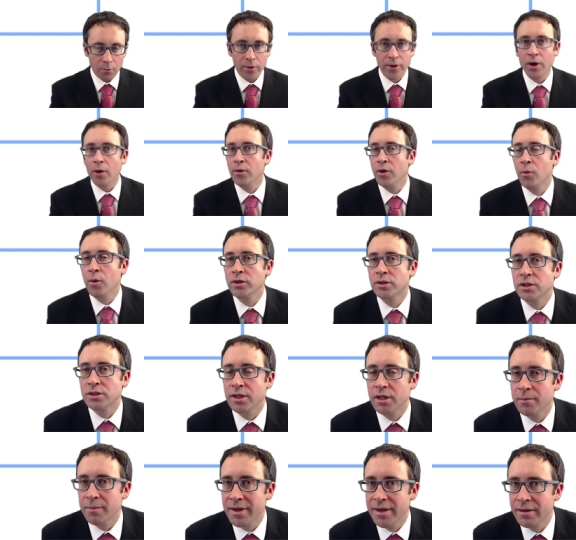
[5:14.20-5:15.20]
We don't know what it's
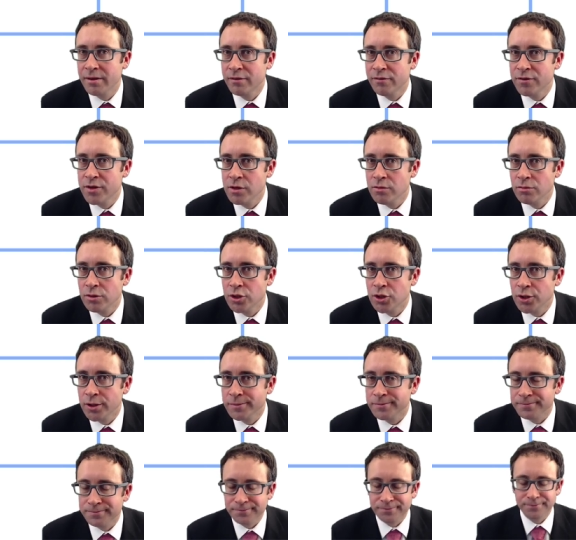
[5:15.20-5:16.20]
going to be in the
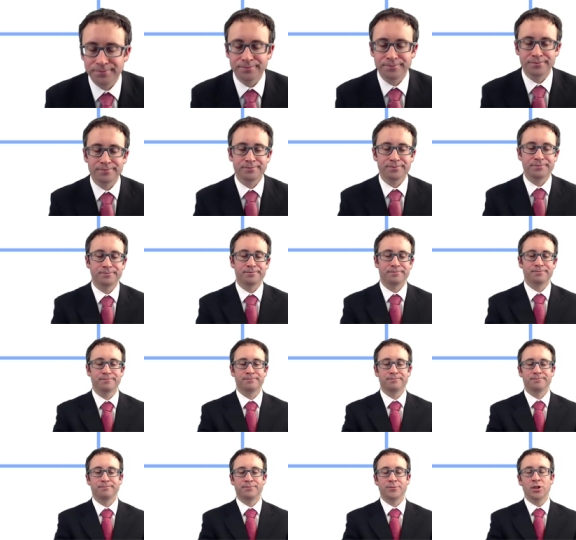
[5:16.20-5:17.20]
future.
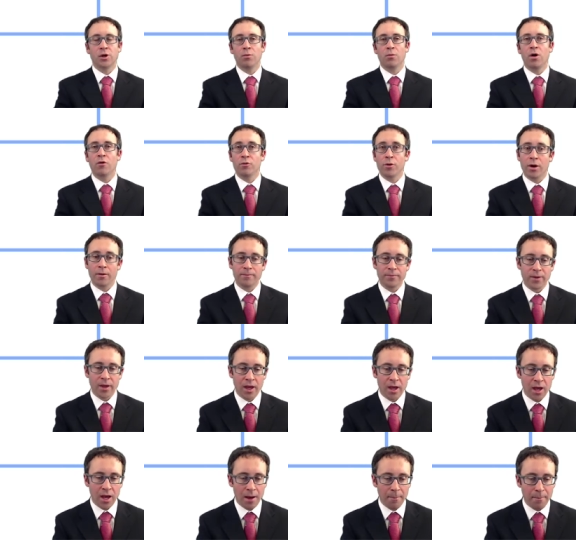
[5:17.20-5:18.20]
So, what have we got?
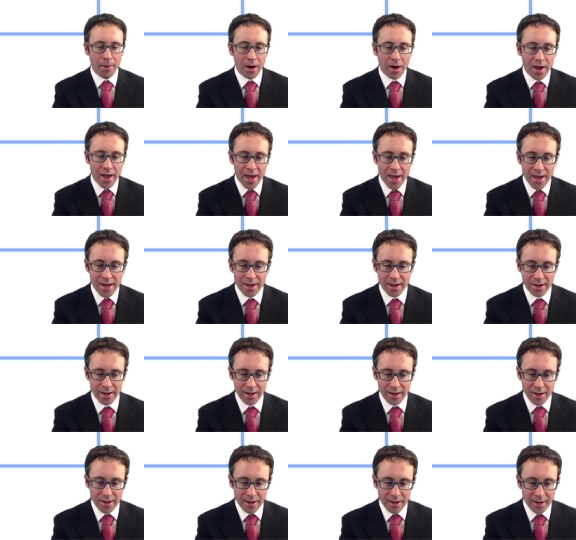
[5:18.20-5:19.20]
Uh, part A
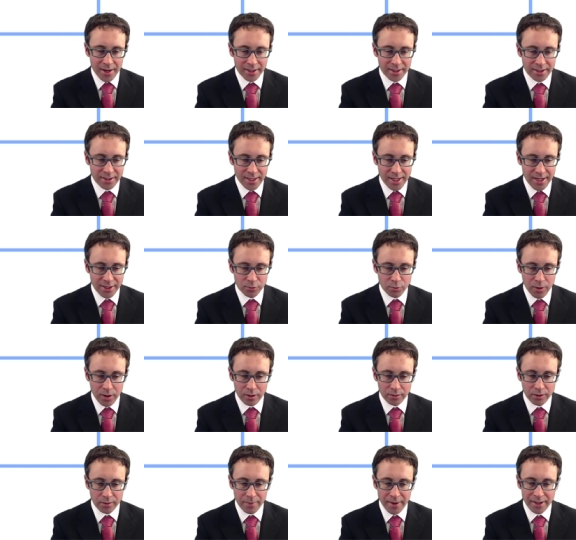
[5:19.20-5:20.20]
it says,
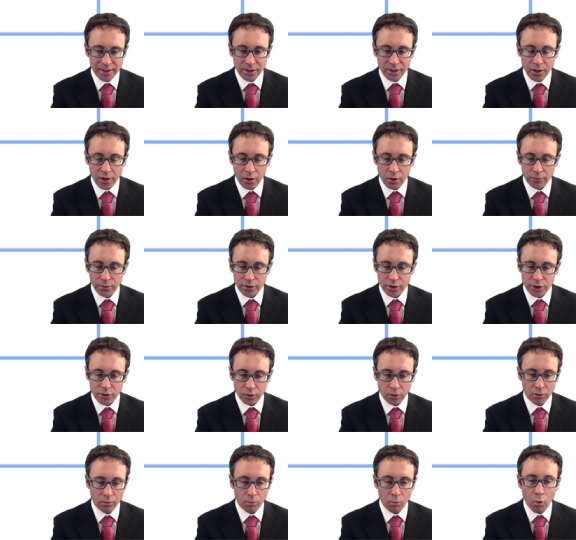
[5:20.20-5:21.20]
will debenture holders
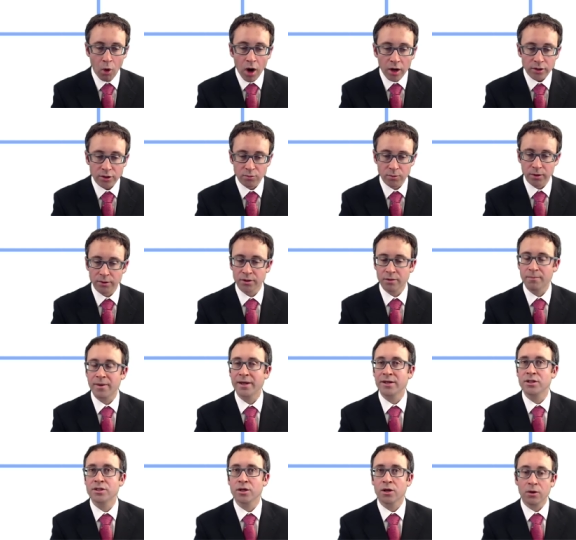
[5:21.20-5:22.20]
do? What will
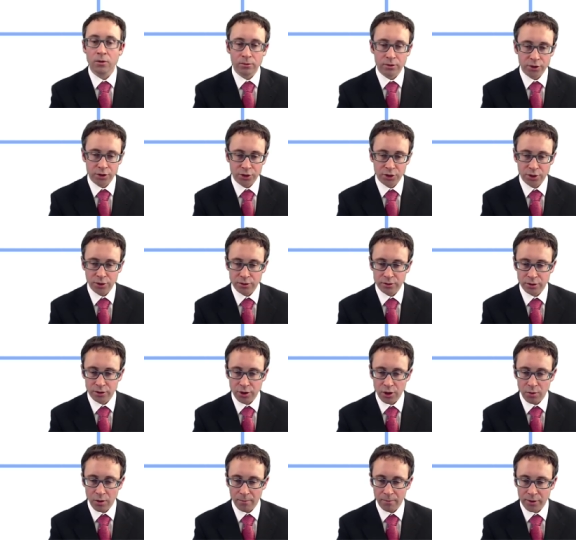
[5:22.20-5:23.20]
debenture holders choose to
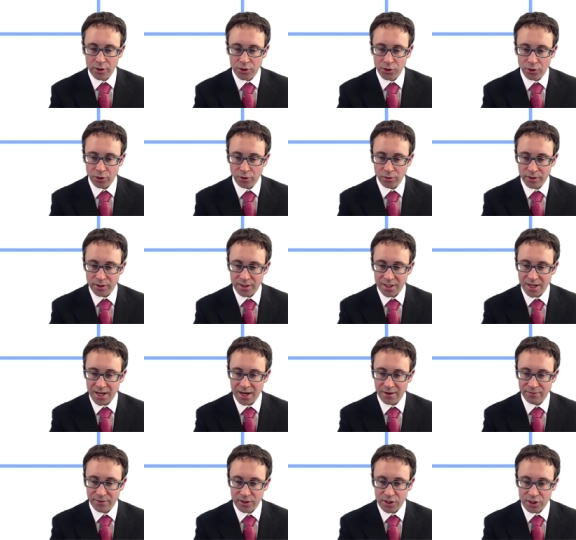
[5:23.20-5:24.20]
do on maturity
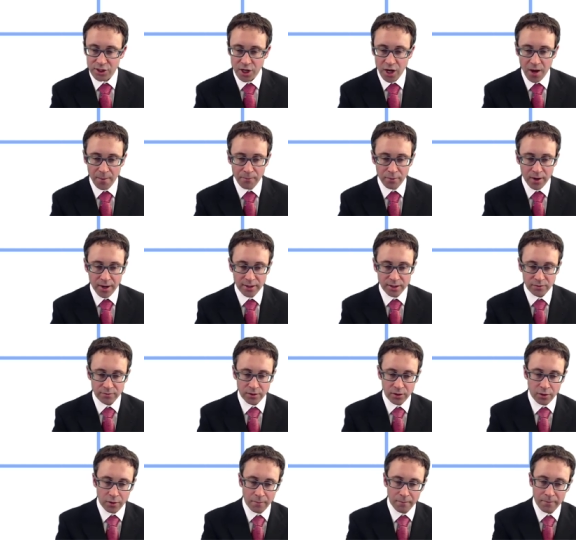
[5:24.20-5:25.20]
if the share price of
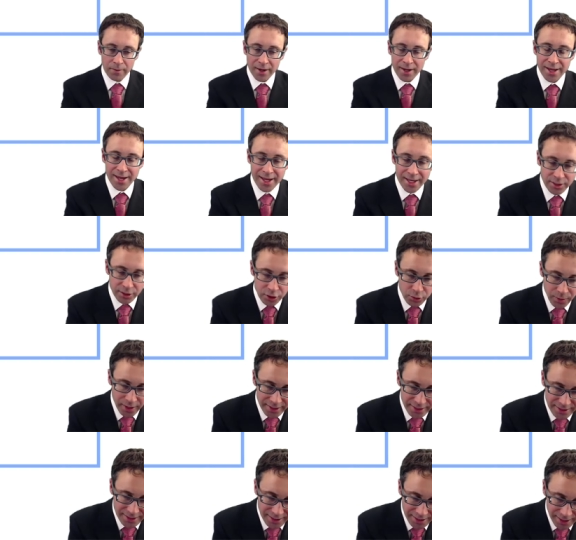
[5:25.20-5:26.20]
the company in
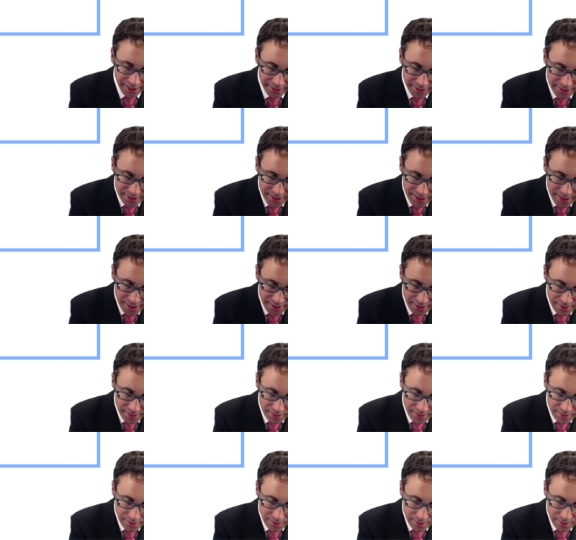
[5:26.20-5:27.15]
2019,